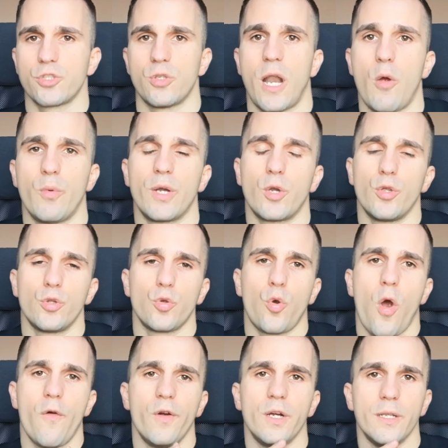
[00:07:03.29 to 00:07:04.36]
So now we're going to
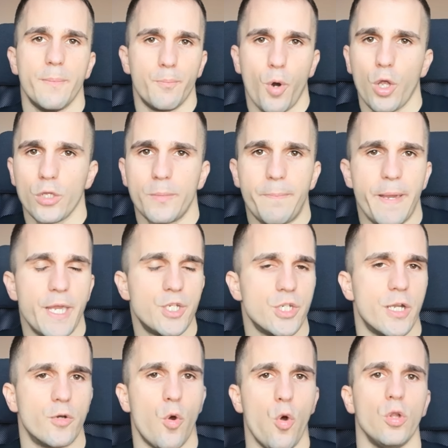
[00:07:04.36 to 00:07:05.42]
cover the product page
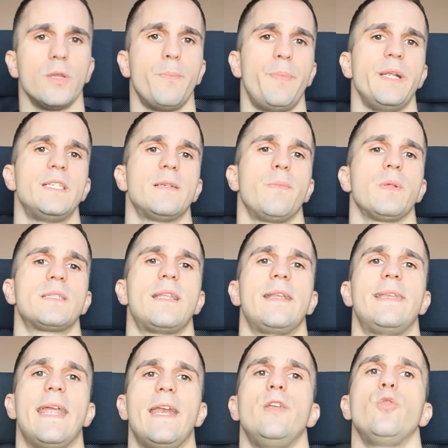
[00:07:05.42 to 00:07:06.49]
and all the principles
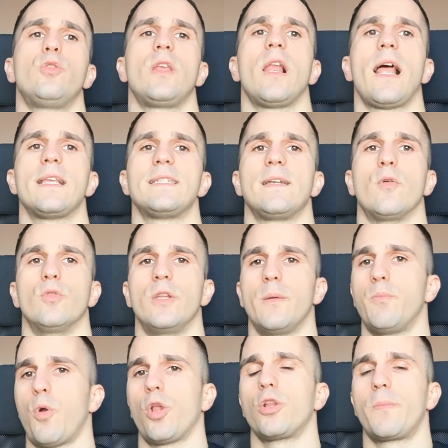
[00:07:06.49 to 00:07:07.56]
that they're utilizing on their
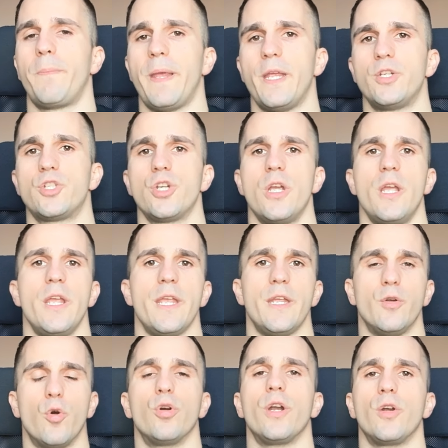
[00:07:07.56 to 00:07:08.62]
product page
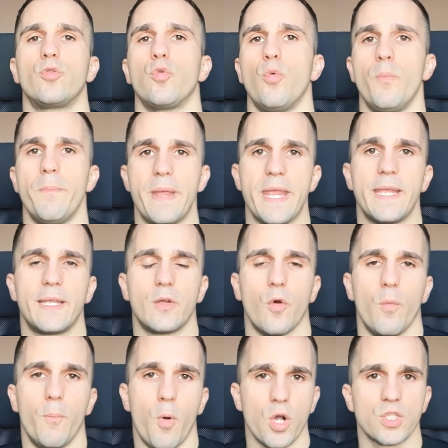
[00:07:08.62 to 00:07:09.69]
in order to make
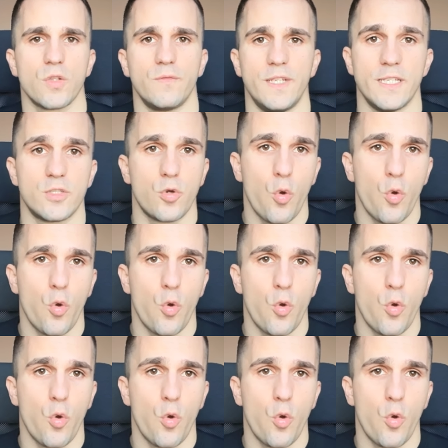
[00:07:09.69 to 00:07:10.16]
most of this